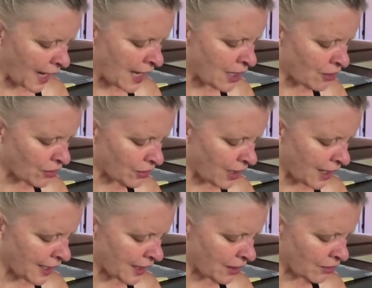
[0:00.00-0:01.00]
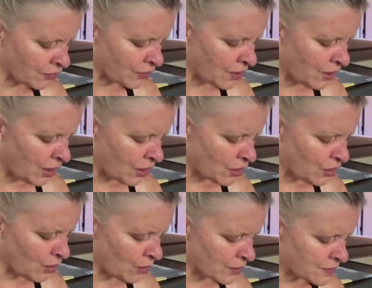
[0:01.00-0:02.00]
anchor line of
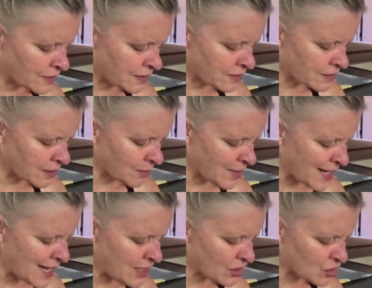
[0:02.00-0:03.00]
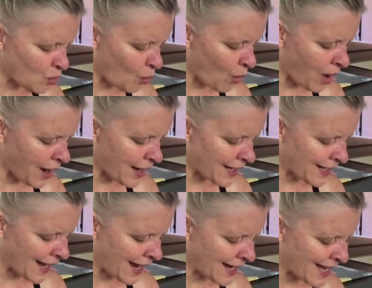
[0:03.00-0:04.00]
your system
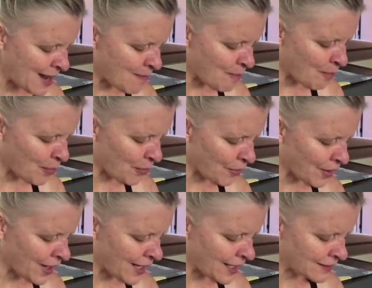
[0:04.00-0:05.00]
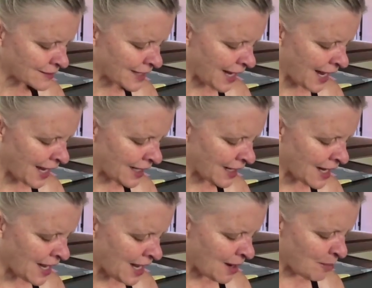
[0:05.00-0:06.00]
entwine and embrace and
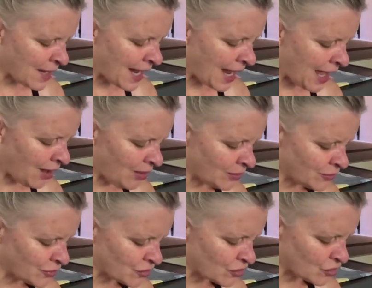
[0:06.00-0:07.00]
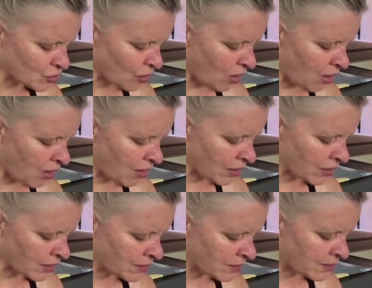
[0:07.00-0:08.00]
be held
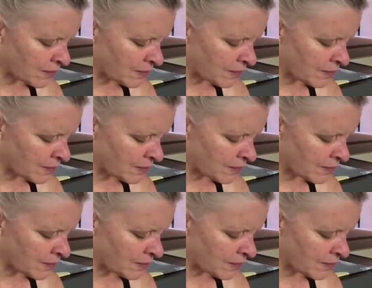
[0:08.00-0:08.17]
strong